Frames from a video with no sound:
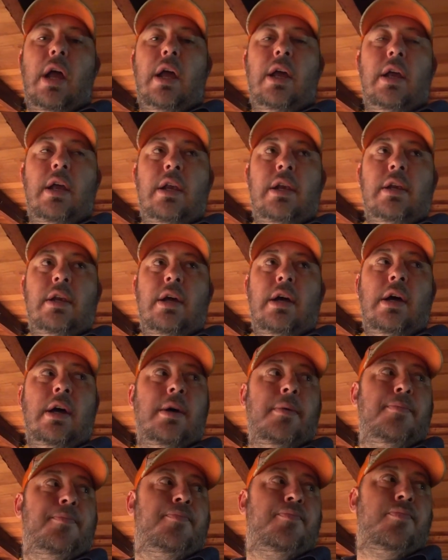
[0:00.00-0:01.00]
And
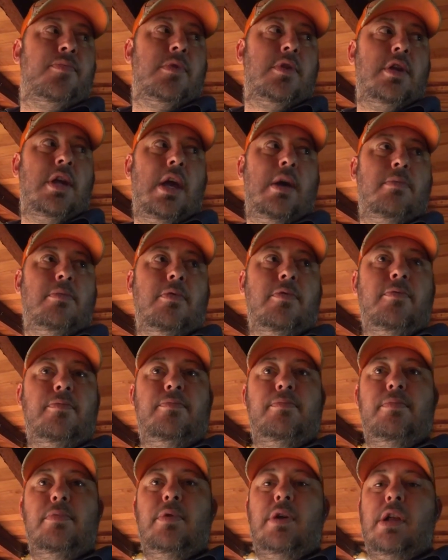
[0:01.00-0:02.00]
um, yeah, we'll
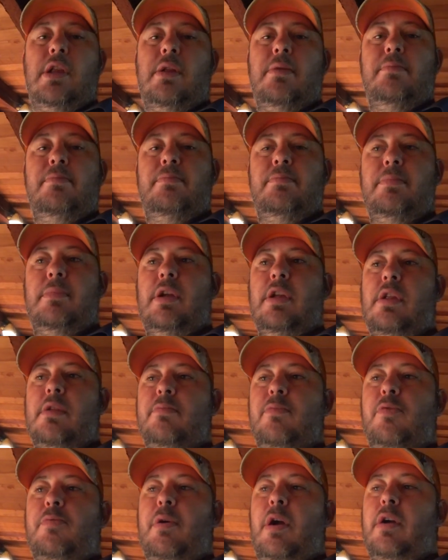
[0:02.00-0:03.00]
we'll get some get some
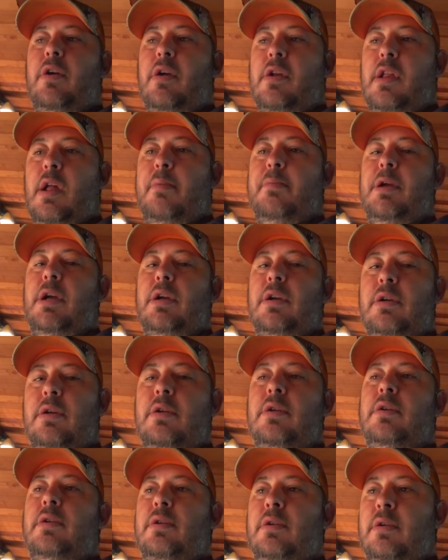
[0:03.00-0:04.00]
more progress happening.
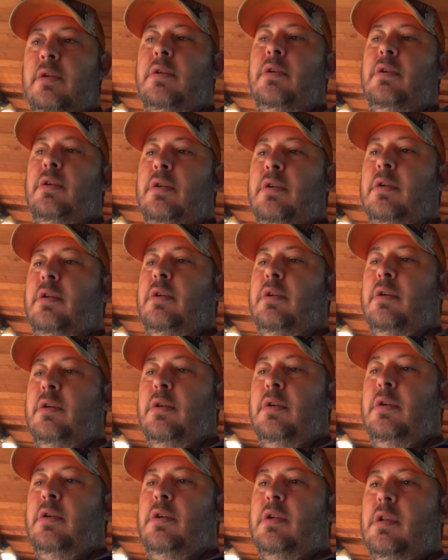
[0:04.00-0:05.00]

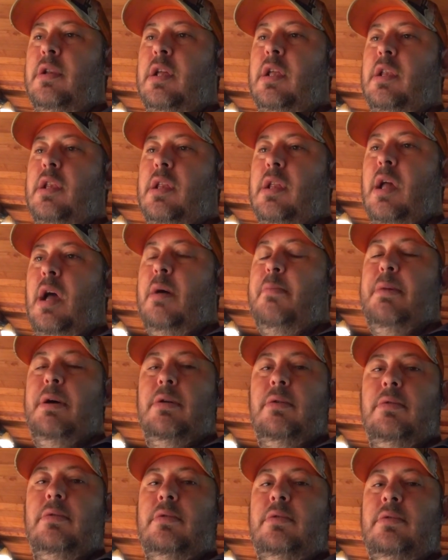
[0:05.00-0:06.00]
Let's get this car
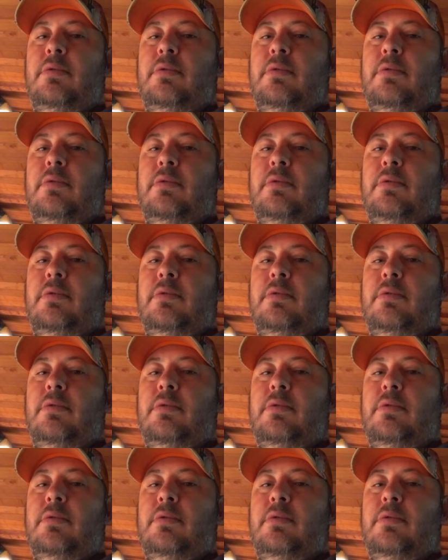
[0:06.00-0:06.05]
built.